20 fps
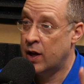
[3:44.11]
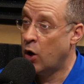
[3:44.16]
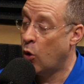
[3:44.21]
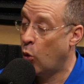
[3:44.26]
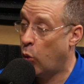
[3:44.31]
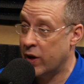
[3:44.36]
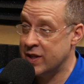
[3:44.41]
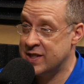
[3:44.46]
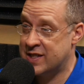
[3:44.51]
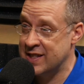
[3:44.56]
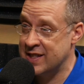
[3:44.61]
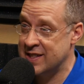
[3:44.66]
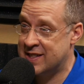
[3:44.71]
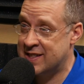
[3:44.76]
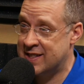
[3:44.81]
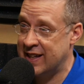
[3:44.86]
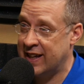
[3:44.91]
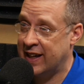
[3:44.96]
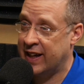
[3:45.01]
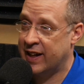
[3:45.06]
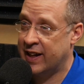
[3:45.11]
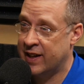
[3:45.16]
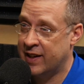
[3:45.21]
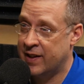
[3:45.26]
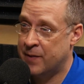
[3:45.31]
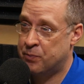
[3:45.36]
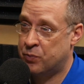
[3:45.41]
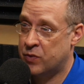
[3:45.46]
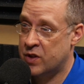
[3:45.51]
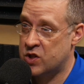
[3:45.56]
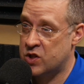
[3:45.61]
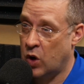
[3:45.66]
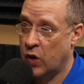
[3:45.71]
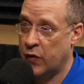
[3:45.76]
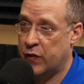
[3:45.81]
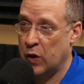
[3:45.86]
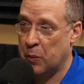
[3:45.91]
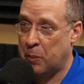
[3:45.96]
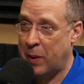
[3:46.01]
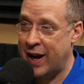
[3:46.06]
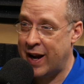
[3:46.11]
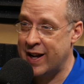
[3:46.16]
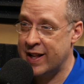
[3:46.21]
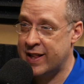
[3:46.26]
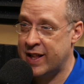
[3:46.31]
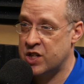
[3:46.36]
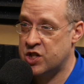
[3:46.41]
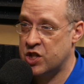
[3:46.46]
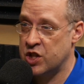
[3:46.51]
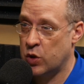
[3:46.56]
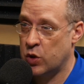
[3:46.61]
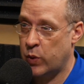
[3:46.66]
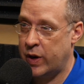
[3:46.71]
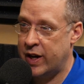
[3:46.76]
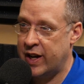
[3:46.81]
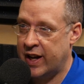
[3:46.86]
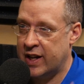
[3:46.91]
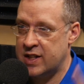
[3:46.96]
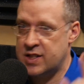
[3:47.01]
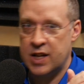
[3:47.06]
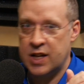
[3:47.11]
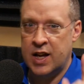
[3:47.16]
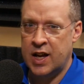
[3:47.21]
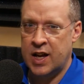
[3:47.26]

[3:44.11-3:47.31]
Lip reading: Winds and sea. So if you're paying attention to the readings,